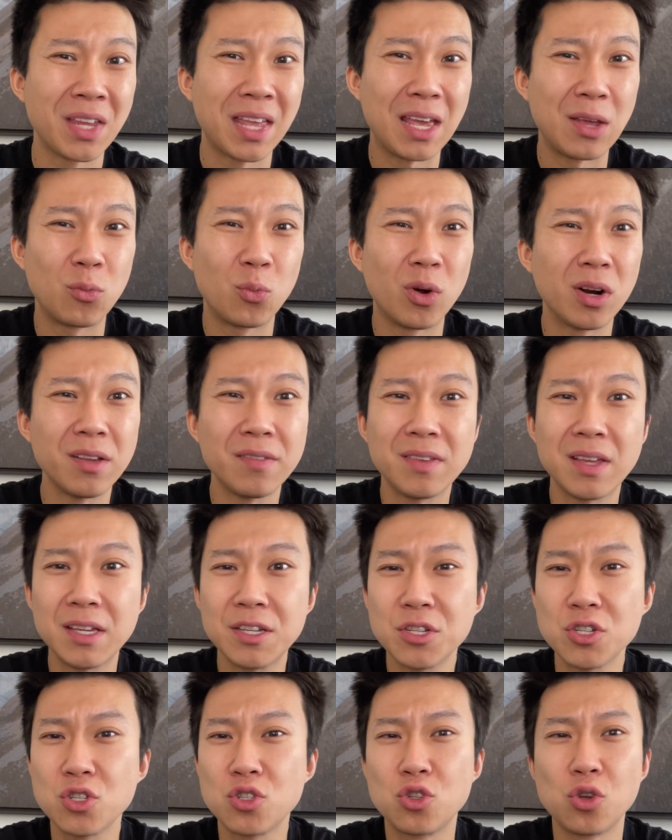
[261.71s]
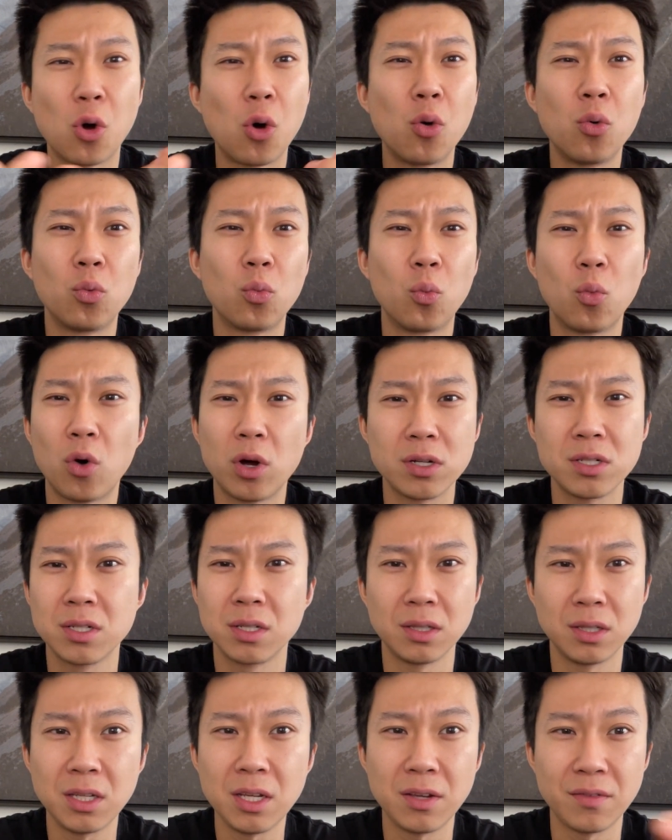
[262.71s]
And what if they just don't want
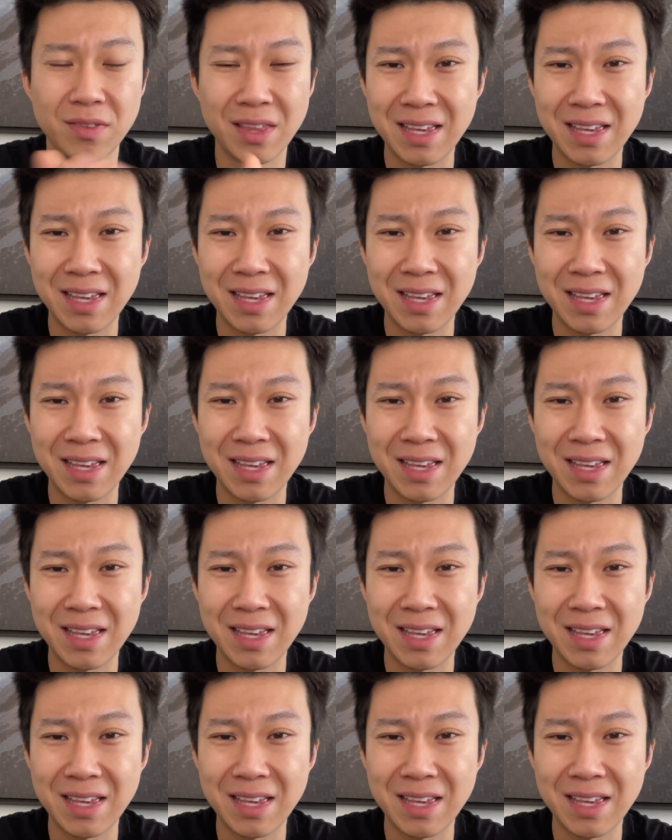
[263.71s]
to leave?